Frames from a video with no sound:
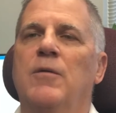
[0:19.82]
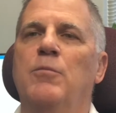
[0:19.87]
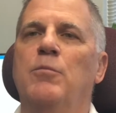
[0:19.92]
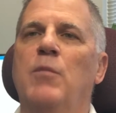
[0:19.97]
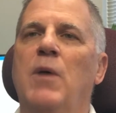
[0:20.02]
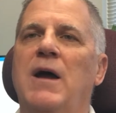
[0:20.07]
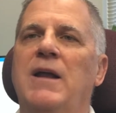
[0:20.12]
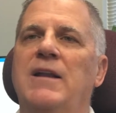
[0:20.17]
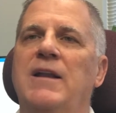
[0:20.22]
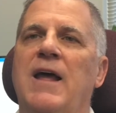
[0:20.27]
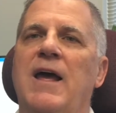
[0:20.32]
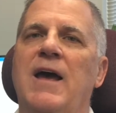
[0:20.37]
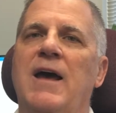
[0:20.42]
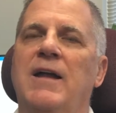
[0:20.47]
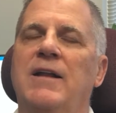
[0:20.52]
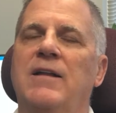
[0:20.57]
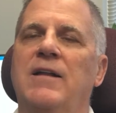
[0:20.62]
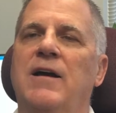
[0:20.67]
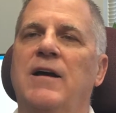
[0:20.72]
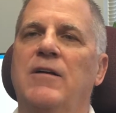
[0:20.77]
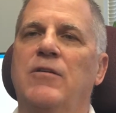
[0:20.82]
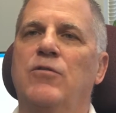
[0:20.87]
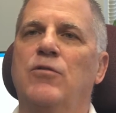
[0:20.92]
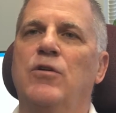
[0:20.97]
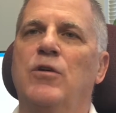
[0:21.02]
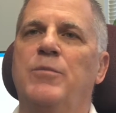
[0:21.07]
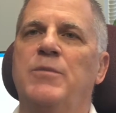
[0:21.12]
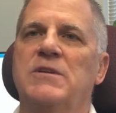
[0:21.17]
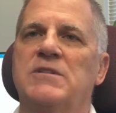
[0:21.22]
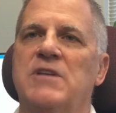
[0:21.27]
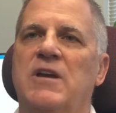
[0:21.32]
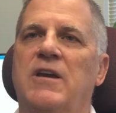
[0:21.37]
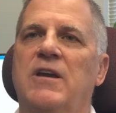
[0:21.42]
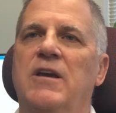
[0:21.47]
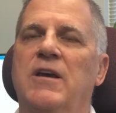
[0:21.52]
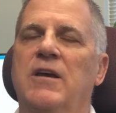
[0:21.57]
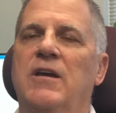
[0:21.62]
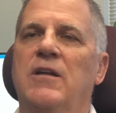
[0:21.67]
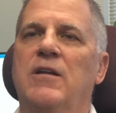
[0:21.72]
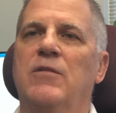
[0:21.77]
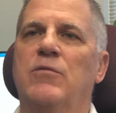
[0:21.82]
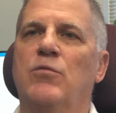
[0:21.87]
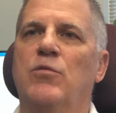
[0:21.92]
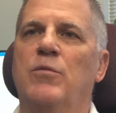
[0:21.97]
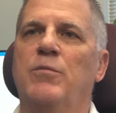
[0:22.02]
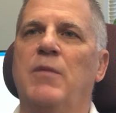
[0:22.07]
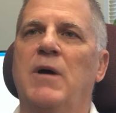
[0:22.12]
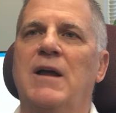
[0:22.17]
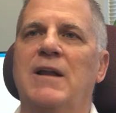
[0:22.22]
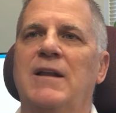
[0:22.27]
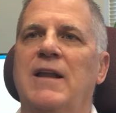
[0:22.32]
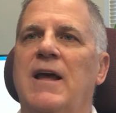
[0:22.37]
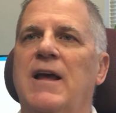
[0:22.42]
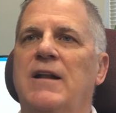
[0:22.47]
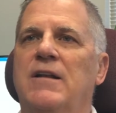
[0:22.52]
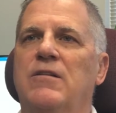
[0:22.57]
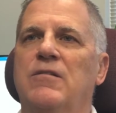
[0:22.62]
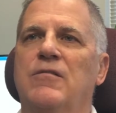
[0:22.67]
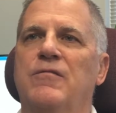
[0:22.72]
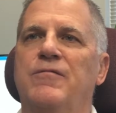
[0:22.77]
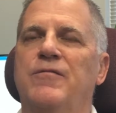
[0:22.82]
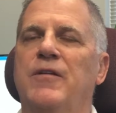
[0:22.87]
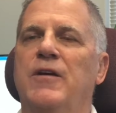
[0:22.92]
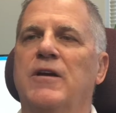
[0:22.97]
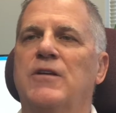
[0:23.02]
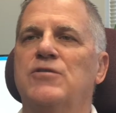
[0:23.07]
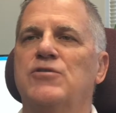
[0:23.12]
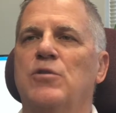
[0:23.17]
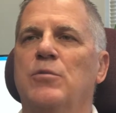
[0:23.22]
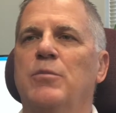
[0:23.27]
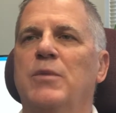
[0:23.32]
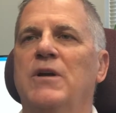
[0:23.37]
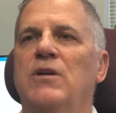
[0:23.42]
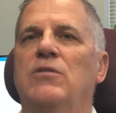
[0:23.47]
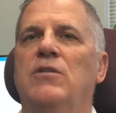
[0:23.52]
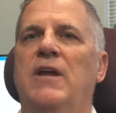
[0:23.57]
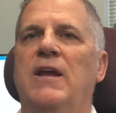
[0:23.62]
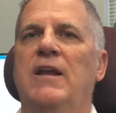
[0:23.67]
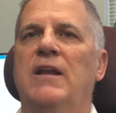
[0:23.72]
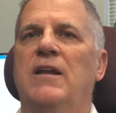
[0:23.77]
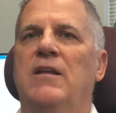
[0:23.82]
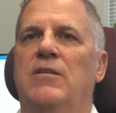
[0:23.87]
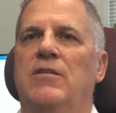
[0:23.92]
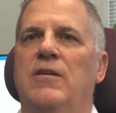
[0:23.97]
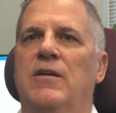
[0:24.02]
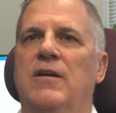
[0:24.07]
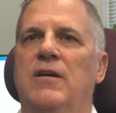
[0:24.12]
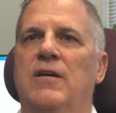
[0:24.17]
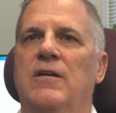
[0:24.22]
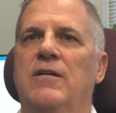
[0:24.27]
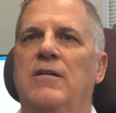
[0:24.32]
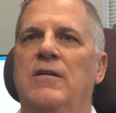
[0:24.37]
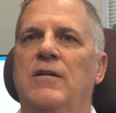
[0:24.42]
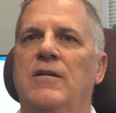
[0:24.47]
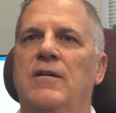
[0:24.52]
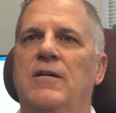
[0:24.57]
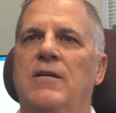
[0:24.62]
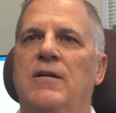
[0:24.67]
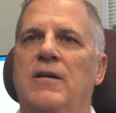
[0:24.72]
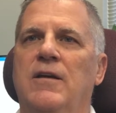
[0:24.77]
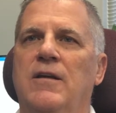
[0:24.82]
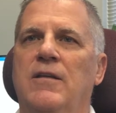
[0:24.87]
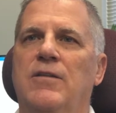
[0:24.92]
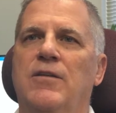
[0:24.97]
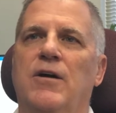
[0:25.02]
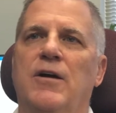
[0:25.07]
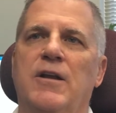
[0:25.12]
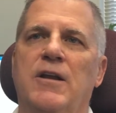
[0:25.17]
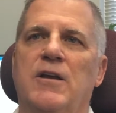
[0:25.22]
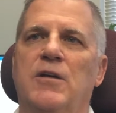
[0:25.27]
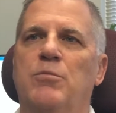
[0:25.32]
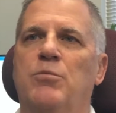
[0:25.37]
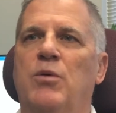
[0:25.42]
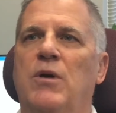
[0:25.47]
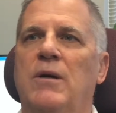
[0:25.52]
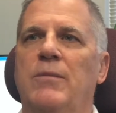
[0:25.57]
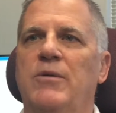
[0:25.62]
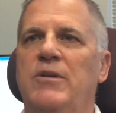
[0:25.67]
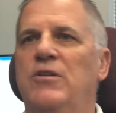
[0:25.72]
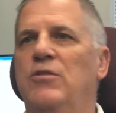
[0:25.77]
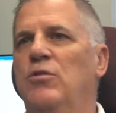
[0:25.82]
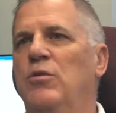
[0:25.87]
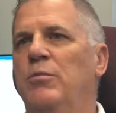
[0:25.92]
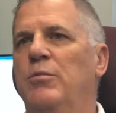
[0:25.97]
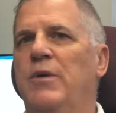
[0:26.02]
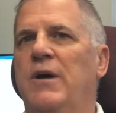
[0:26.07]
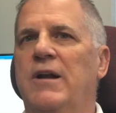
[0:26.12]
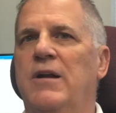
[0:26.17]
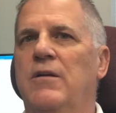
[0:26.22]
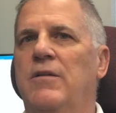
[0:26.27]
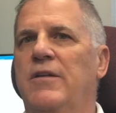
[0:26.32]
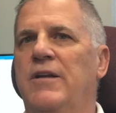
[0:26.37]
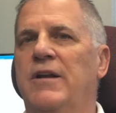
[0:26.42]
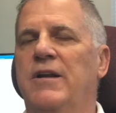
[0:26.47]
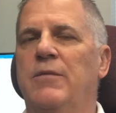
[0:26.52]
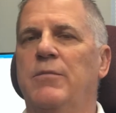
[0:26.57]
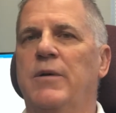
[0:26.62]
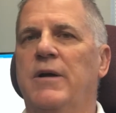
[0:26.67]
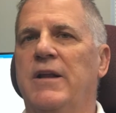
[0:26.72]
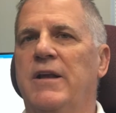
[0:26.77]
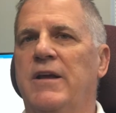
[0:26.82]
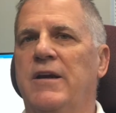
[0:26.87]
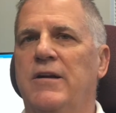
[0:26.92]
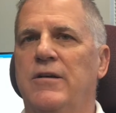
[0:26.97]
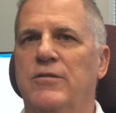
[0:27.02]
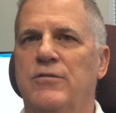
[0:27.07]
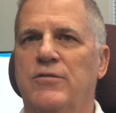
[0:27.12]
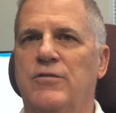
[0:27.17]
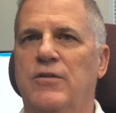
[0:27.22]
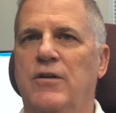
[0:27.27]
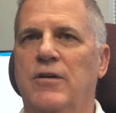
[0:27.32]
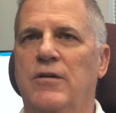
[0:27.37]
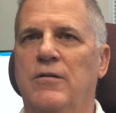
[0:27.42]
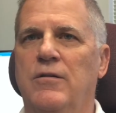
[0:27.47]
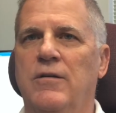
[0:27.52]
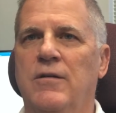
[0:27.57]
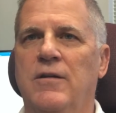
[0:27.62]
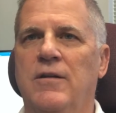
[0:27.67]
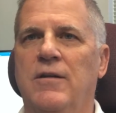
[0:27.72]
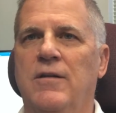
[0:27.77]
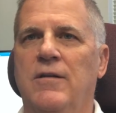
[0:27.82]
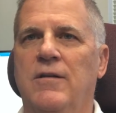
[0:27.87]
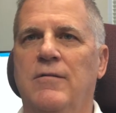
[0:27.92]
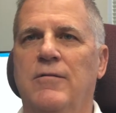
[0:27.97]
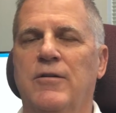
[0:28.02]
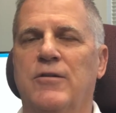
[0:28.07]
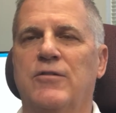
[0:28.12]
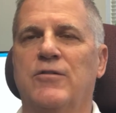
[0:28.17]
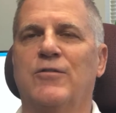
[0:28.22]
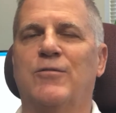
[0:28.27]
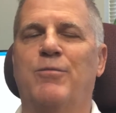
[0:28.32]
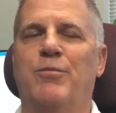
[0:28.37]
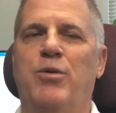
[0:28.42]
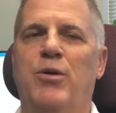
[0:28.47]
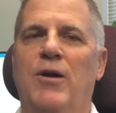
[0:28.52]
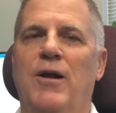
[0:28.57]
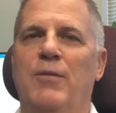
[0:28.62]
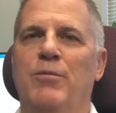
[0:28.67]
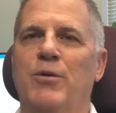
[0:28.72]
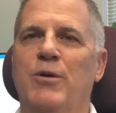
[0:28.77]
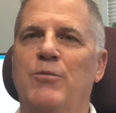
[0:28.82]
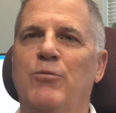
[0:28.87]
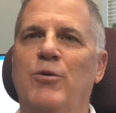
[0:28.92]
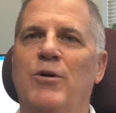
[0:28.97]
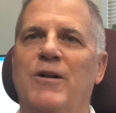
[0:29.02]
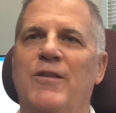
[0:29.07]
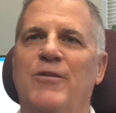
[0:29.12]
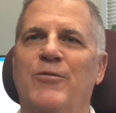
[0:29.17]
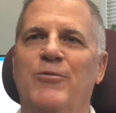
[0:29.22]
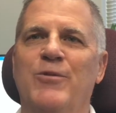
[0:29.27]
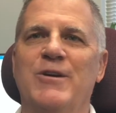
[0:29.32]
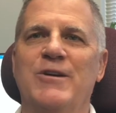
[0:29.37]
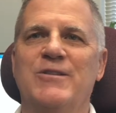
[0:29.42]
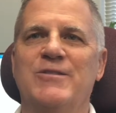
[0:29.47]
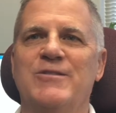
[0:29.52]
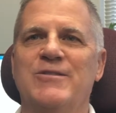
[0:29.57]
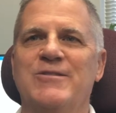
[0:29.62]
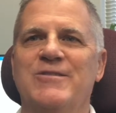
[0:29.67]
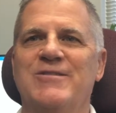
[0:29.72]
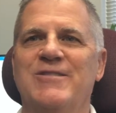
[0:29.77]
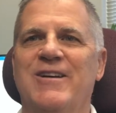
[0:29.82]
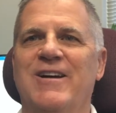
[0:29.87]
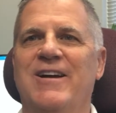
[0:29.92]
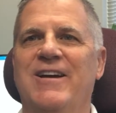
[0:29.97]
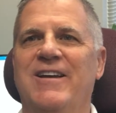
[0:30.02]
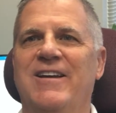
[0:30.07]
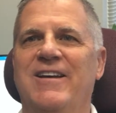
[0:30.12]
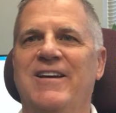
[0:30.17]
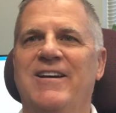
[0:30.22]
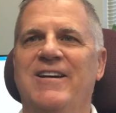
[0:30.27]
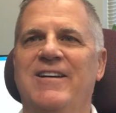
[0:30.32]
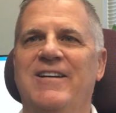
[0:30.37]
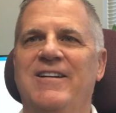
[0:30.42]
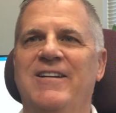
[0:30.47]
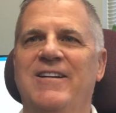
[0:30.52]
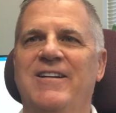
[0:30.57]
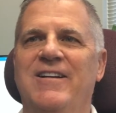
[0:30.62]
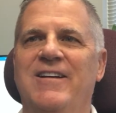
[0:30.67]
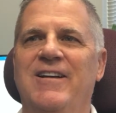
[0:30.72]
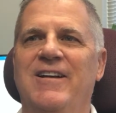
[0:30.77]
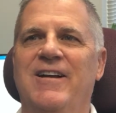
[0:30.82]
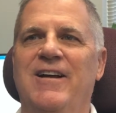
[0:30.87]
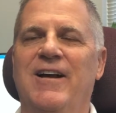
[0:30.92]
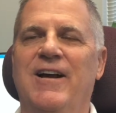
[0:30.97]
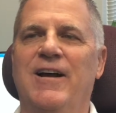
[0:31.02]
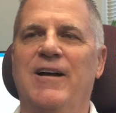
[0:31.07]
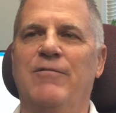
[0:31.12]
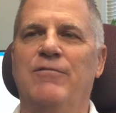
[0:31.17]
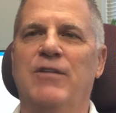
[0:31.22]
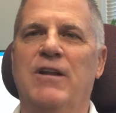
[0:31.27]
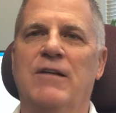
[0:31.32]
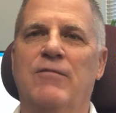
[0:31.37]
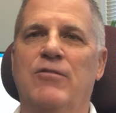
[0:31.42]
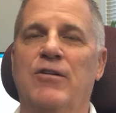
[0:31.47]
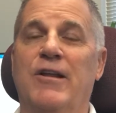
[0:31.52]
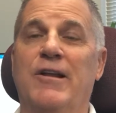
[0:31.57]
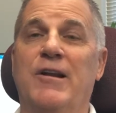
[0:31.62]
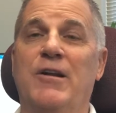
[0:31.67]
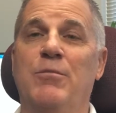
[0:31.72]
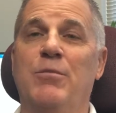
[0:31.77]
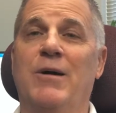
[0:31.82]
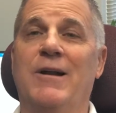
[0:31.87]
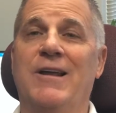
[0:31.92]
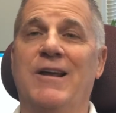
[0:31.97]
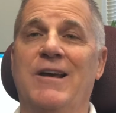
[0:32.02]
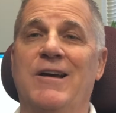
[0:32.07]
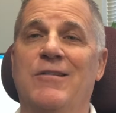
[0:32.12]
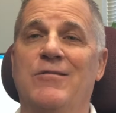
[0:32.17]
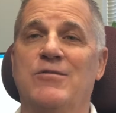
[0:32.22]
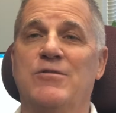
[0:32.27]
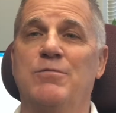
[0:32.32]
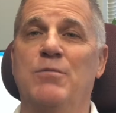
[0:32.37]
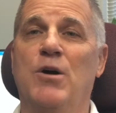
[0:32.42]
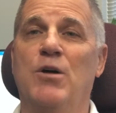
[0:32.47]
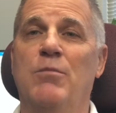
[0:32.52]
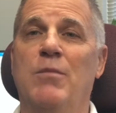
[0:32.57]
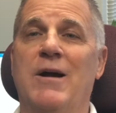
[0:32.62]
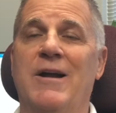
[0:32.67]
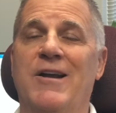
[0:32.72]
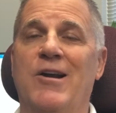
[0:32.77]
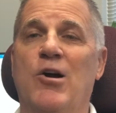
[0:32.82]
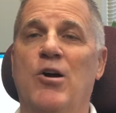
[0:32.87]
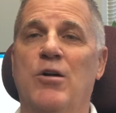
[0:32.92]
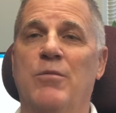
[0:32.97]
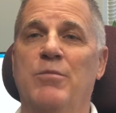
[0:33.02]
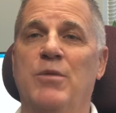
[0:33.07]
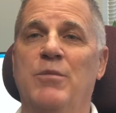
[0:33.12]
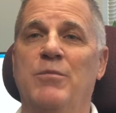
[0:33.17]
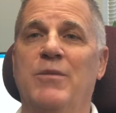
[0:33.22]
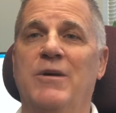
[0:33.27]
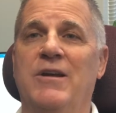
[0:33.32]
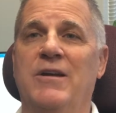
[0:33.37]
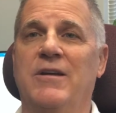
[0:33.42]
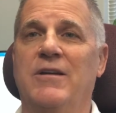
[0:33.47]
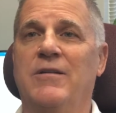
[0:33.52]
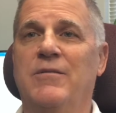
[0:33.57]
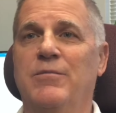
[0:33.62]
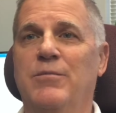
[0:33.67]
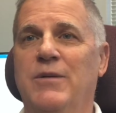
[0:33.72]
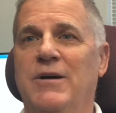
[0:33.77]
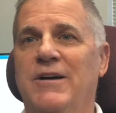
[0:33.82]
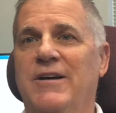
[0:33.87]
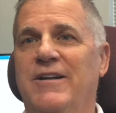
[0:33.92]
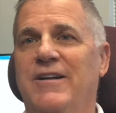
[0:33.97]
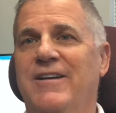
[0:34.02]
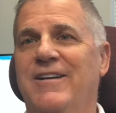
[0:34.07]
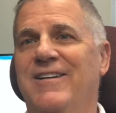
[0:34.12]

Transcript: My dad, I grew up as a kid when my dad could fix or build anything. He thought he could probably do it better than anybody else, which is probably one of the reasons I've never let anybody else mow my yard but me. But